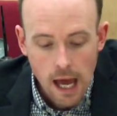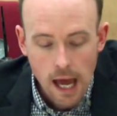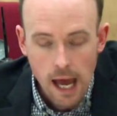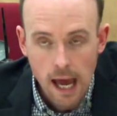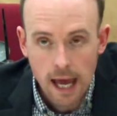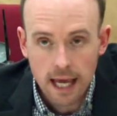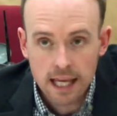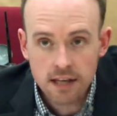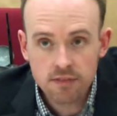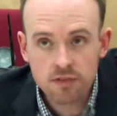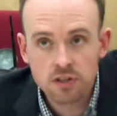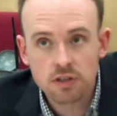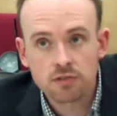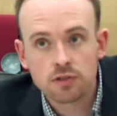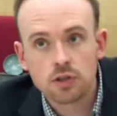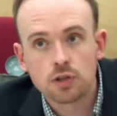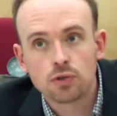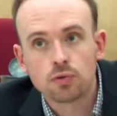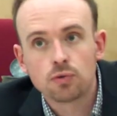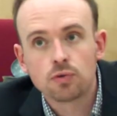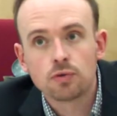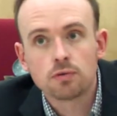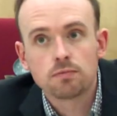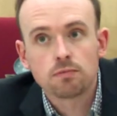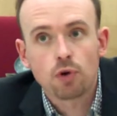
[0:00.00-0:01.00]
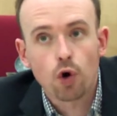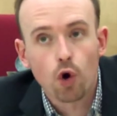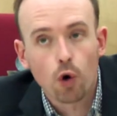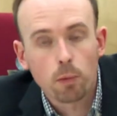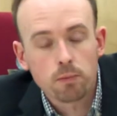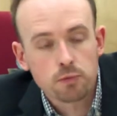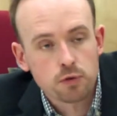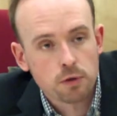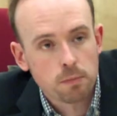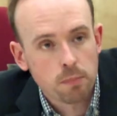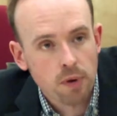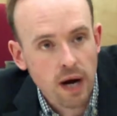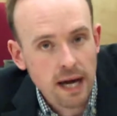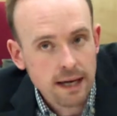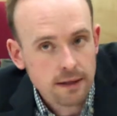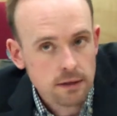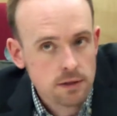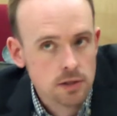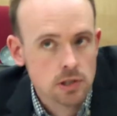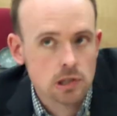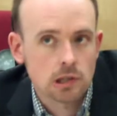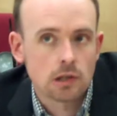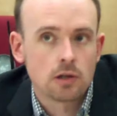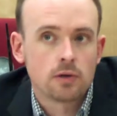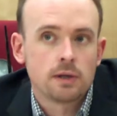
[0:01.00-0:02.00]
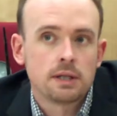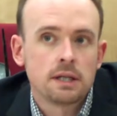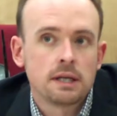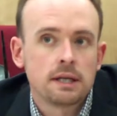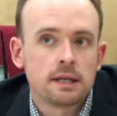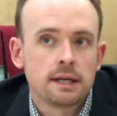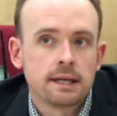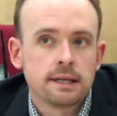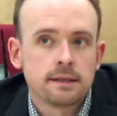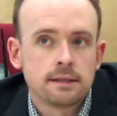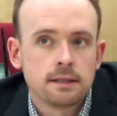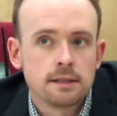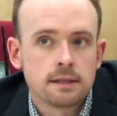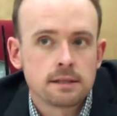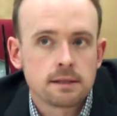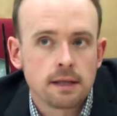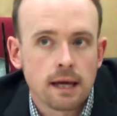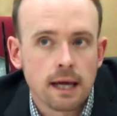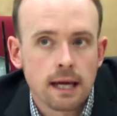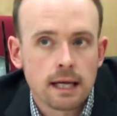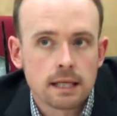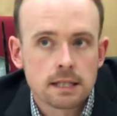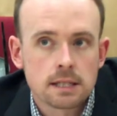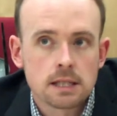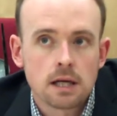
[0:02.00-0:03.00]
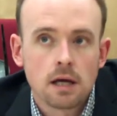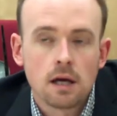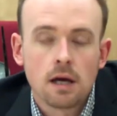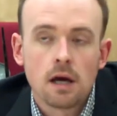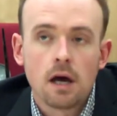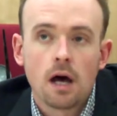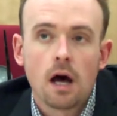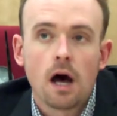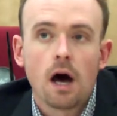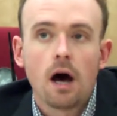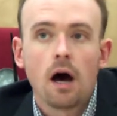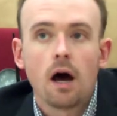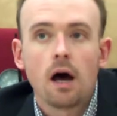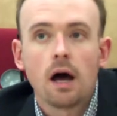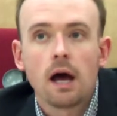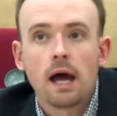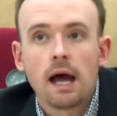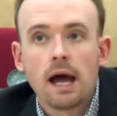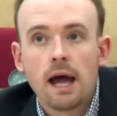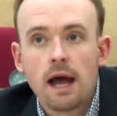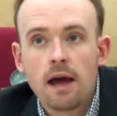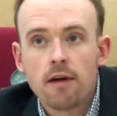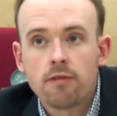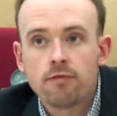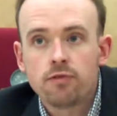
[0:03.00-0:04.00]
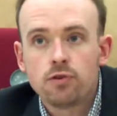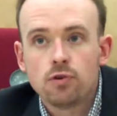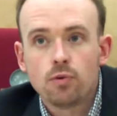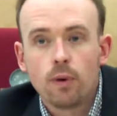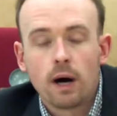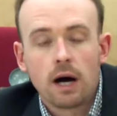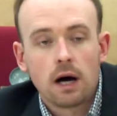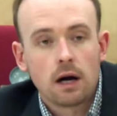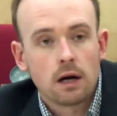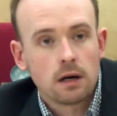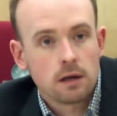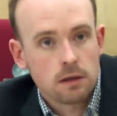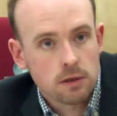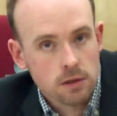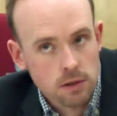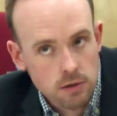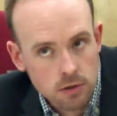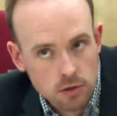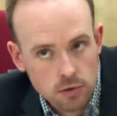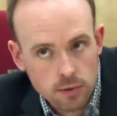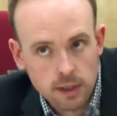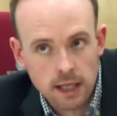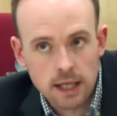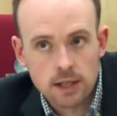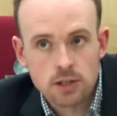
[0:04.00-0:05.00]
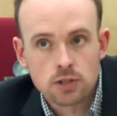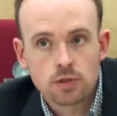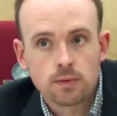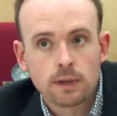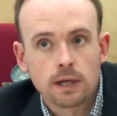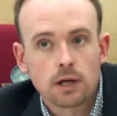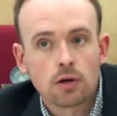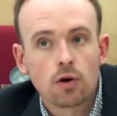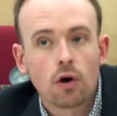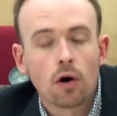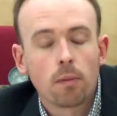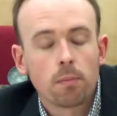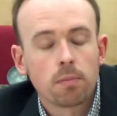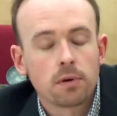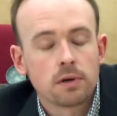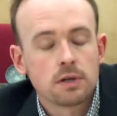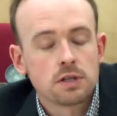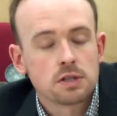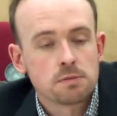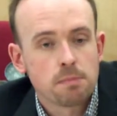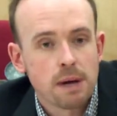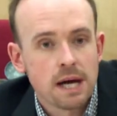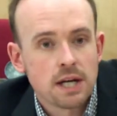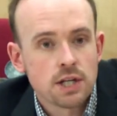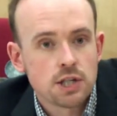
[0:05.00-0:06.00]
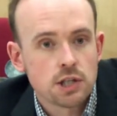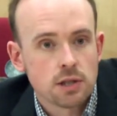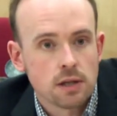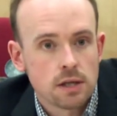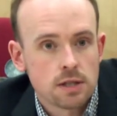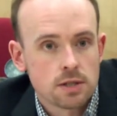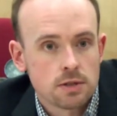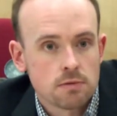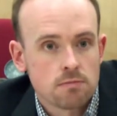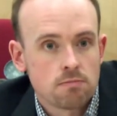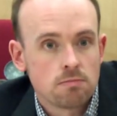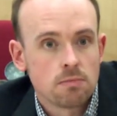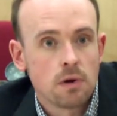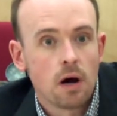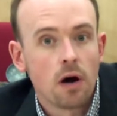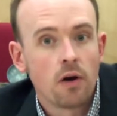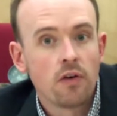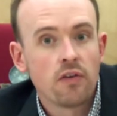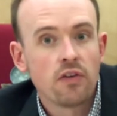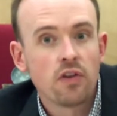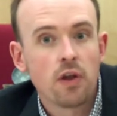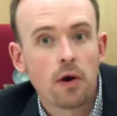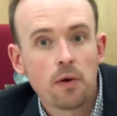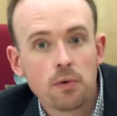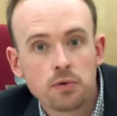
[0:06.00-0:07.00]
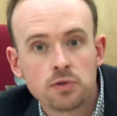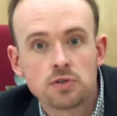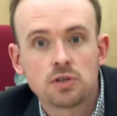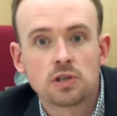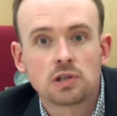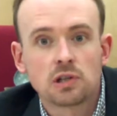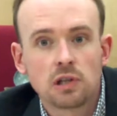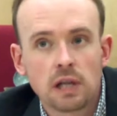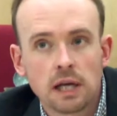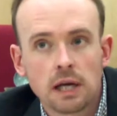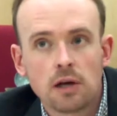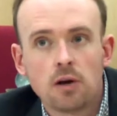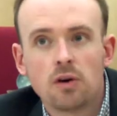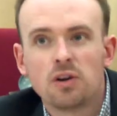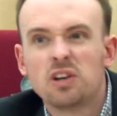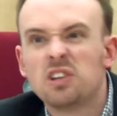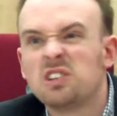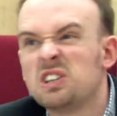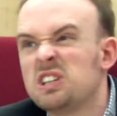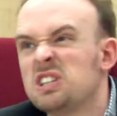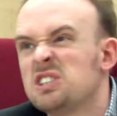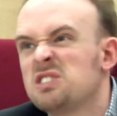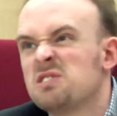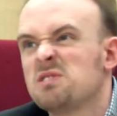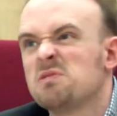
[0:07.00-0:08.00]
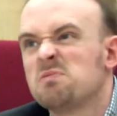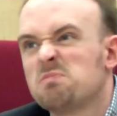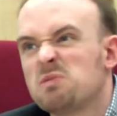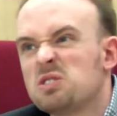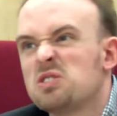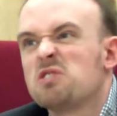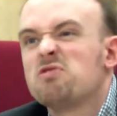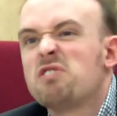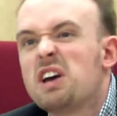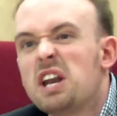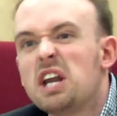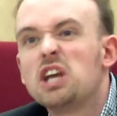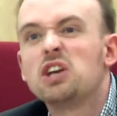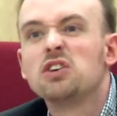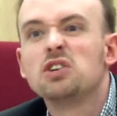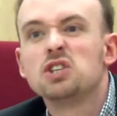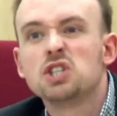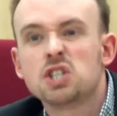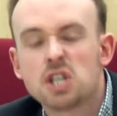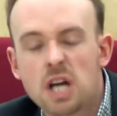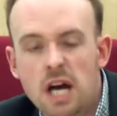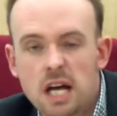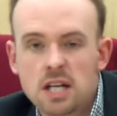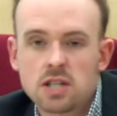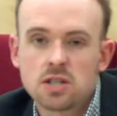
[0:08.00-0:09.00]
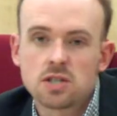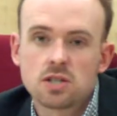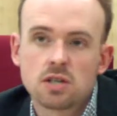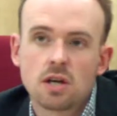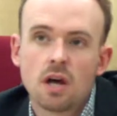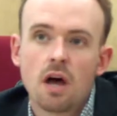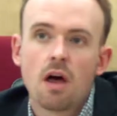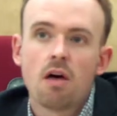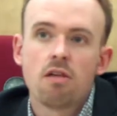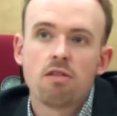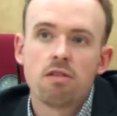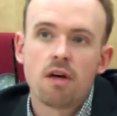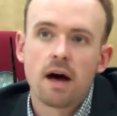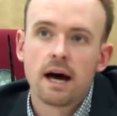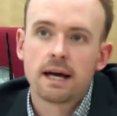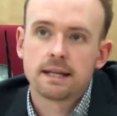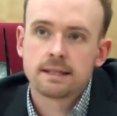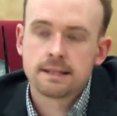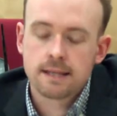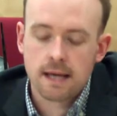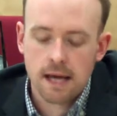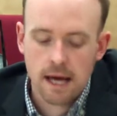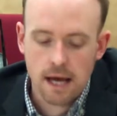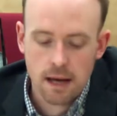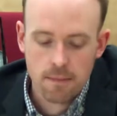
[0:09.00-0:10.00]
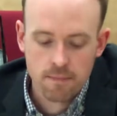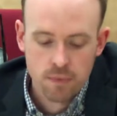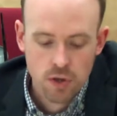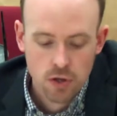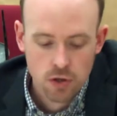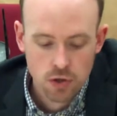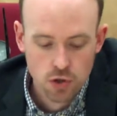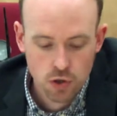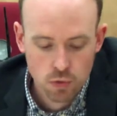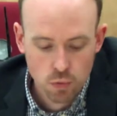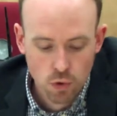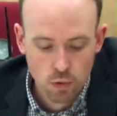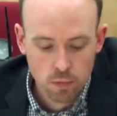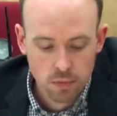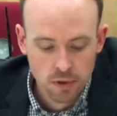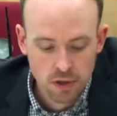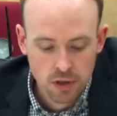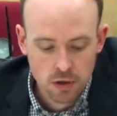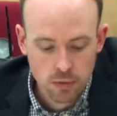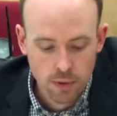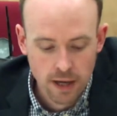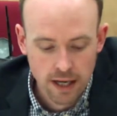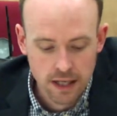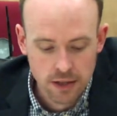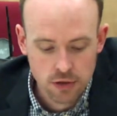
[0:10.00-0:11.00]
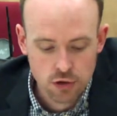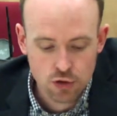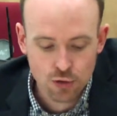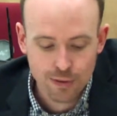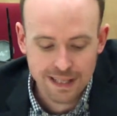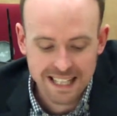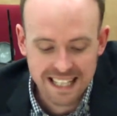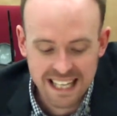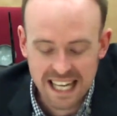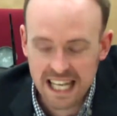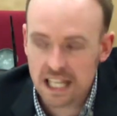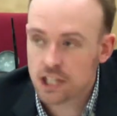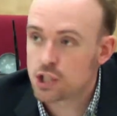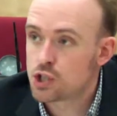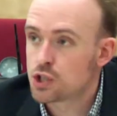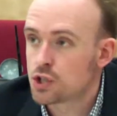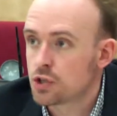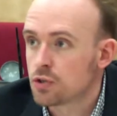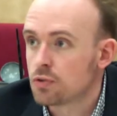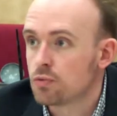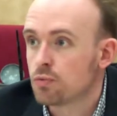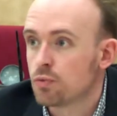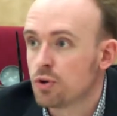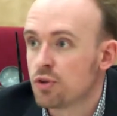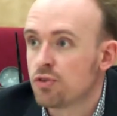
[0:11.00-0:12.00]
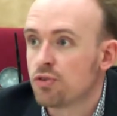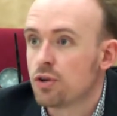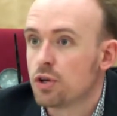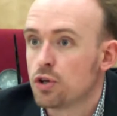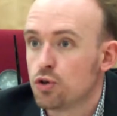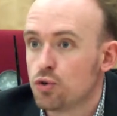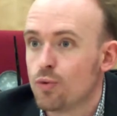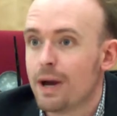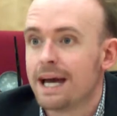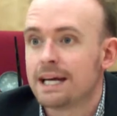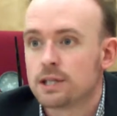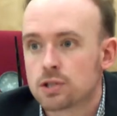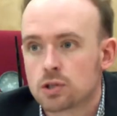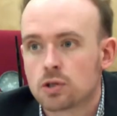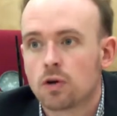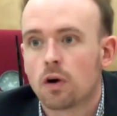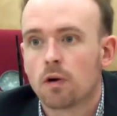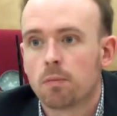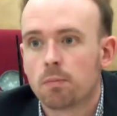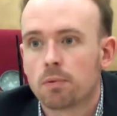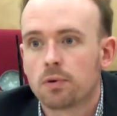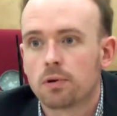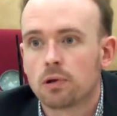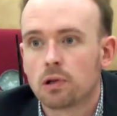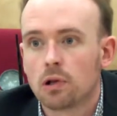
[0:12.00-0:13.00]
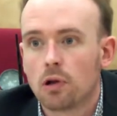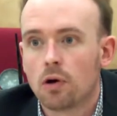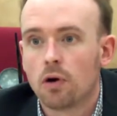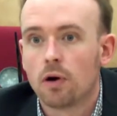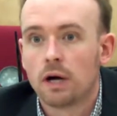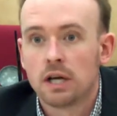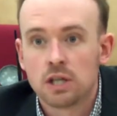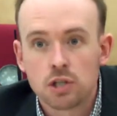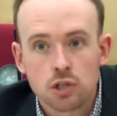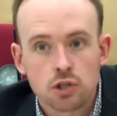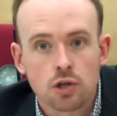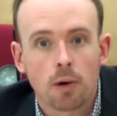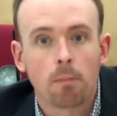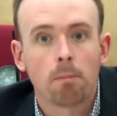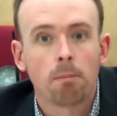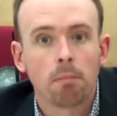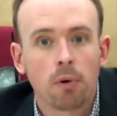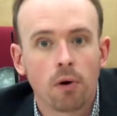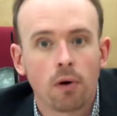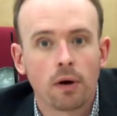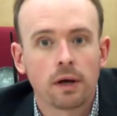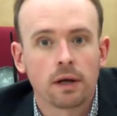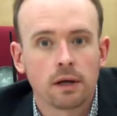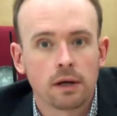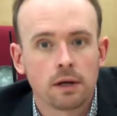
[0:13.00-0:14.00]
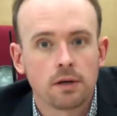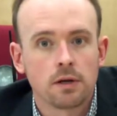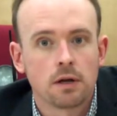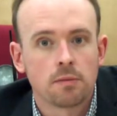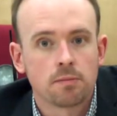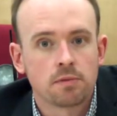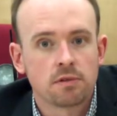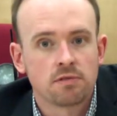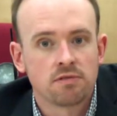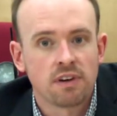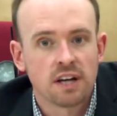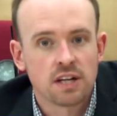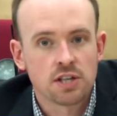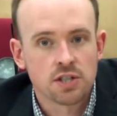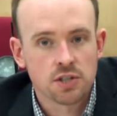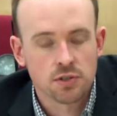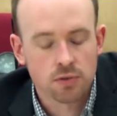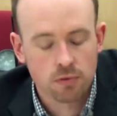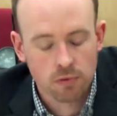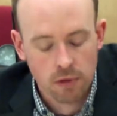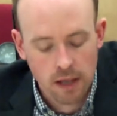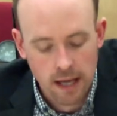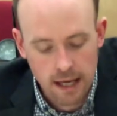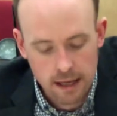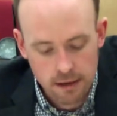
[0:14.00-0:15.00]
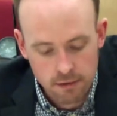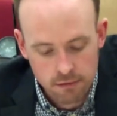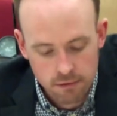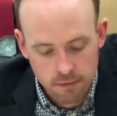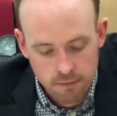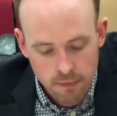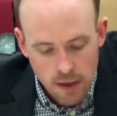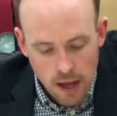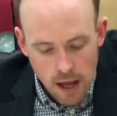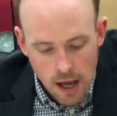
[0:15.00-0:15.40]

Uh, even if you don't opt to practice law in the United States, uh, if you are going into a corporate specialism, undoubtedly, or at least there's a very good chance that uh, you will be required to engage with US corporate law at some point in your professional life,